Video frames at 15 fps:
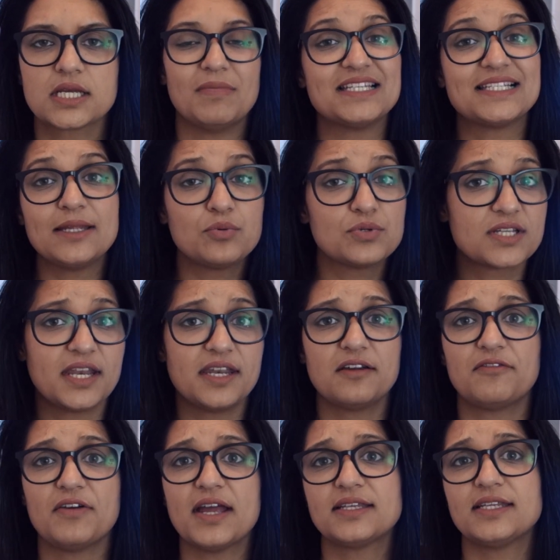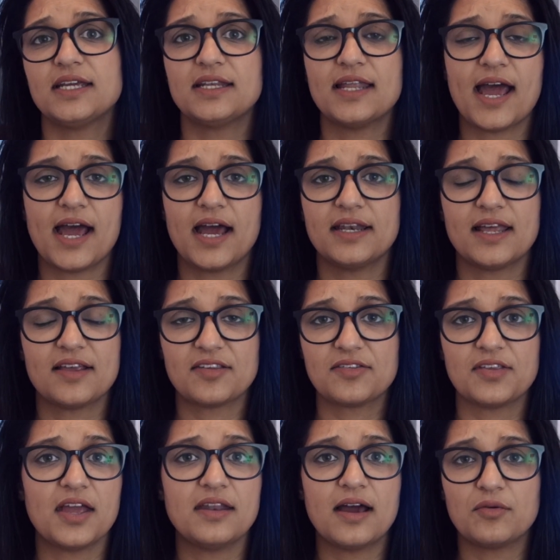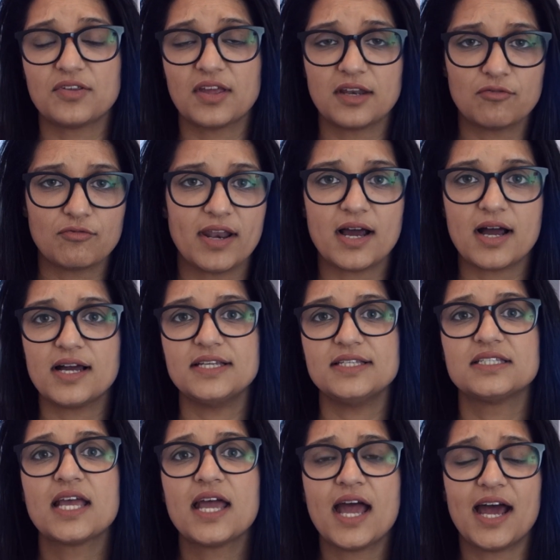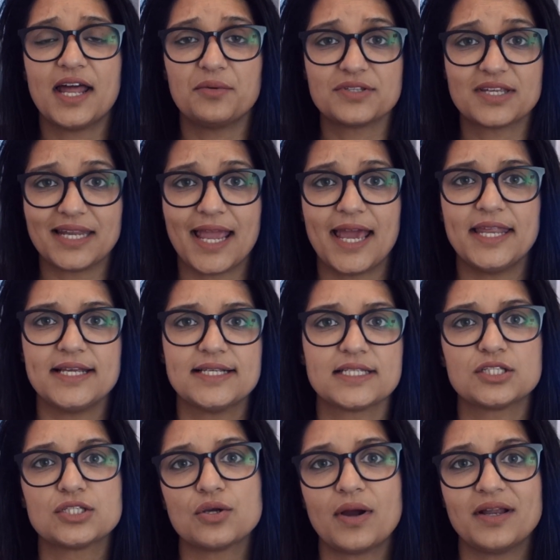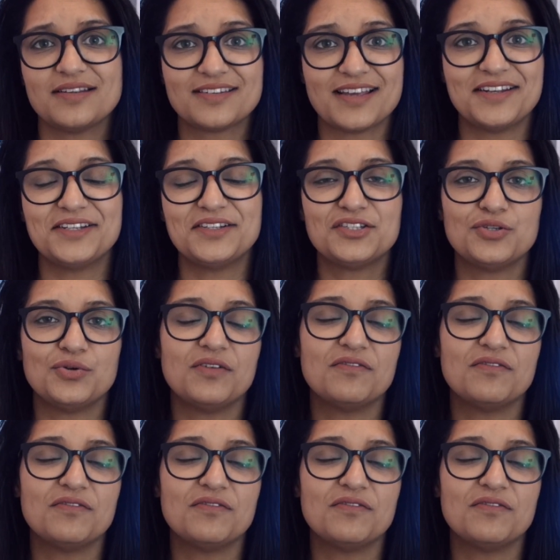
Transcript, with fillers: My sleep was getting affected, and as I said, I was getting red eyes and I was getting headaches, and so I decided to